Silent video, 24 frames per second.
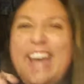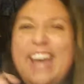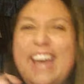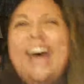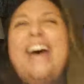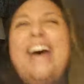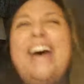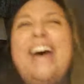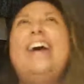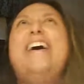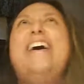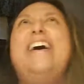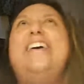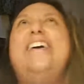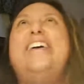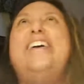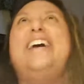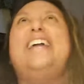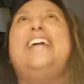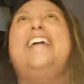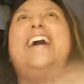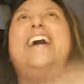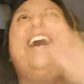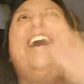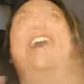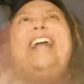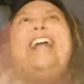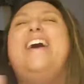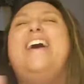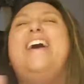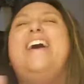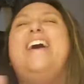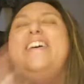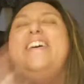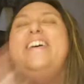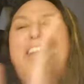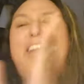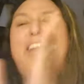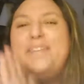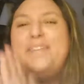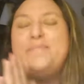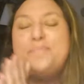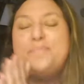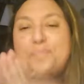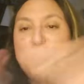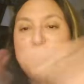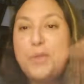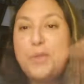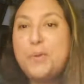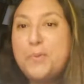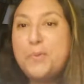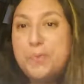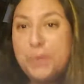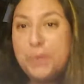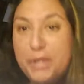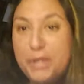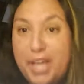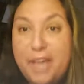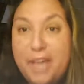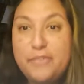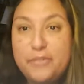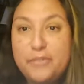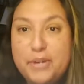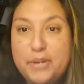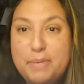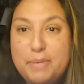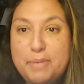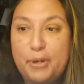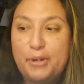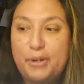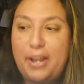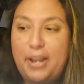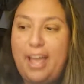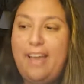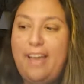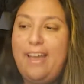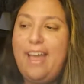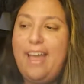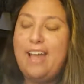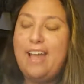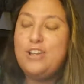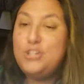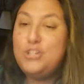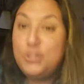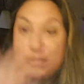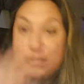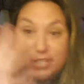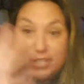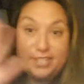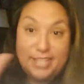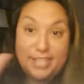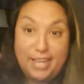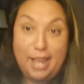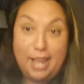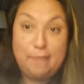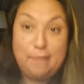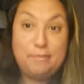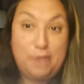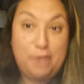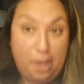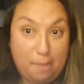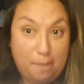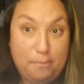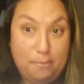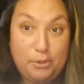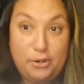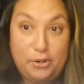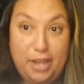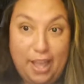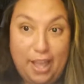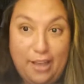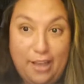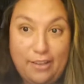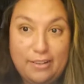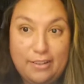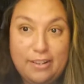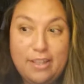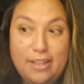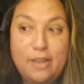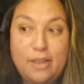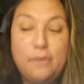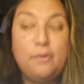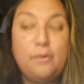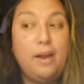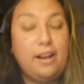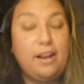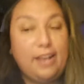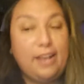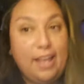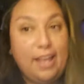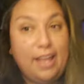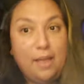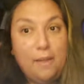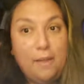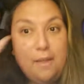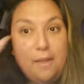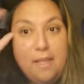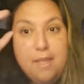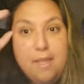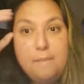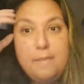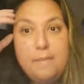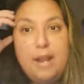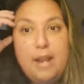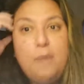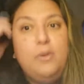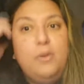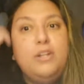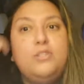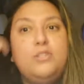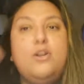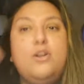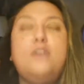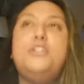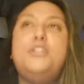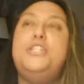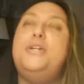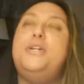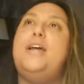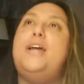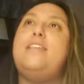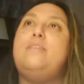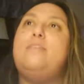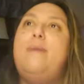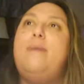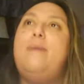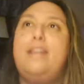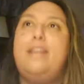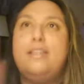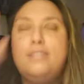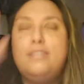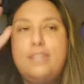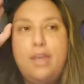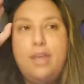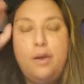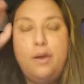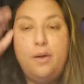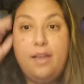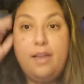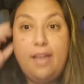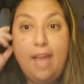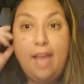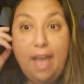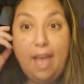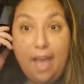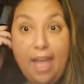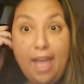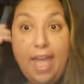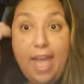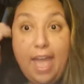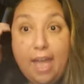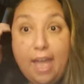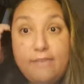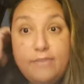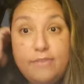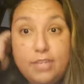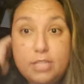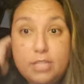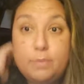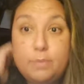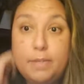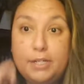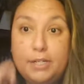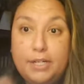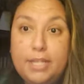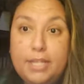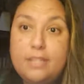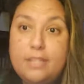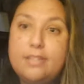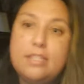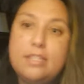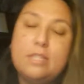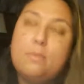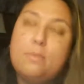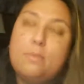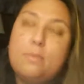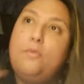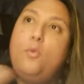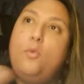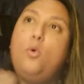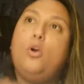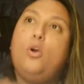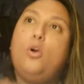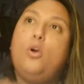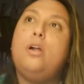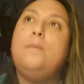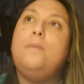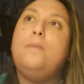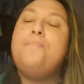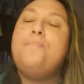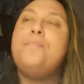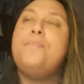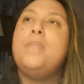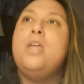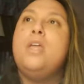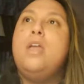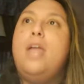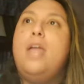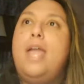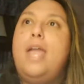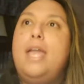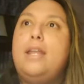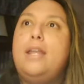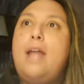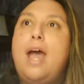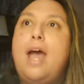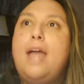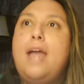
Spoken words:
Oh my God. Okay. Recovery burnout. As you can see, I'm not burnout right now, but I want to talk to you guys about it. So I have experienced this before, and I